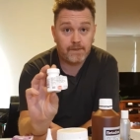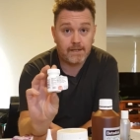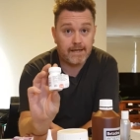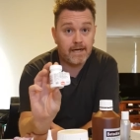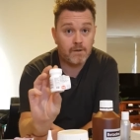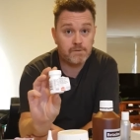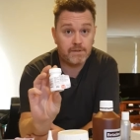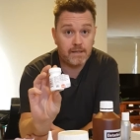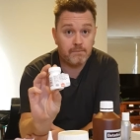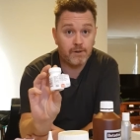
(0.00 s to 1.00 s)
Okay, helps with
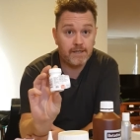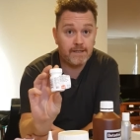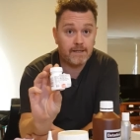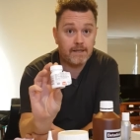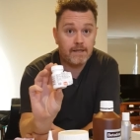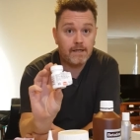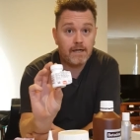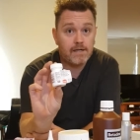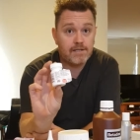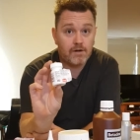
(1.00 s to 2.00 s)
their breathing.
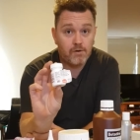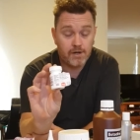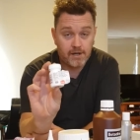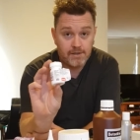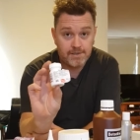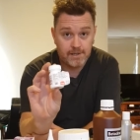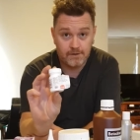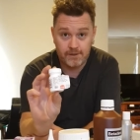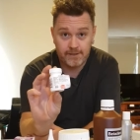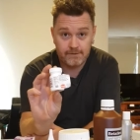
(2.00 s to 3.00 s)
It's a
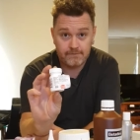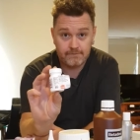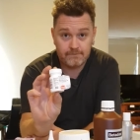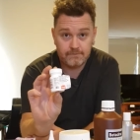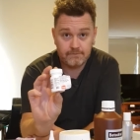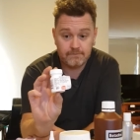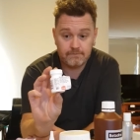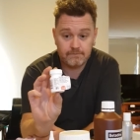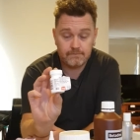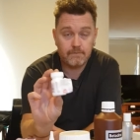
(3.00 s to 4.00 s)
corticosteroid,
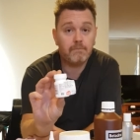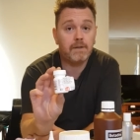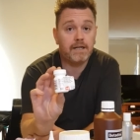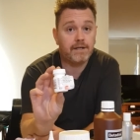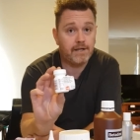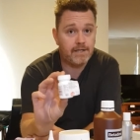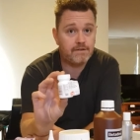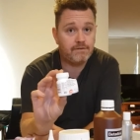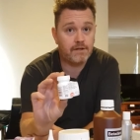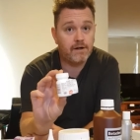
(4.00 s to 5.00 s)
but you need to
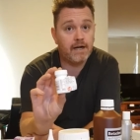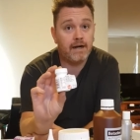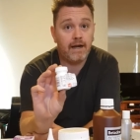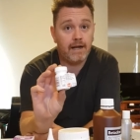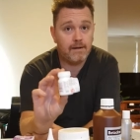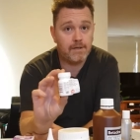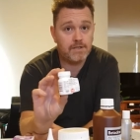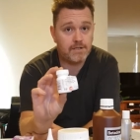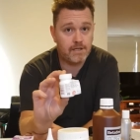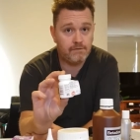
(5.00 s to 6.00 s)
figure out how
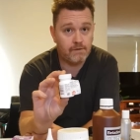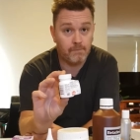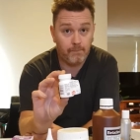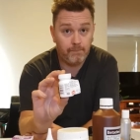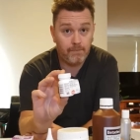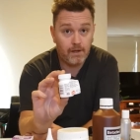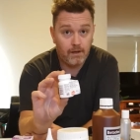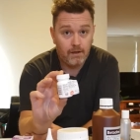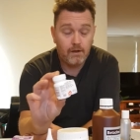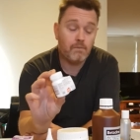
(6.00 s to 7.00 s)
much to give them.
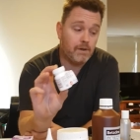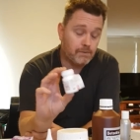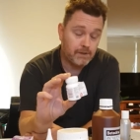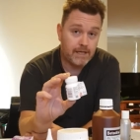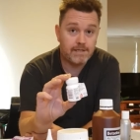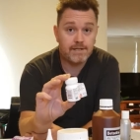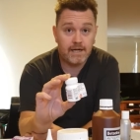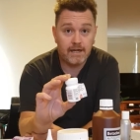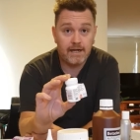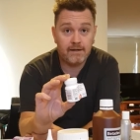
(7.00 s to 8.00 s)
We will get into
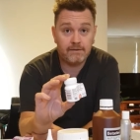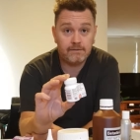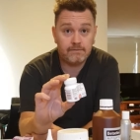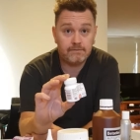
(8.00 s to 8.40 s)
that later.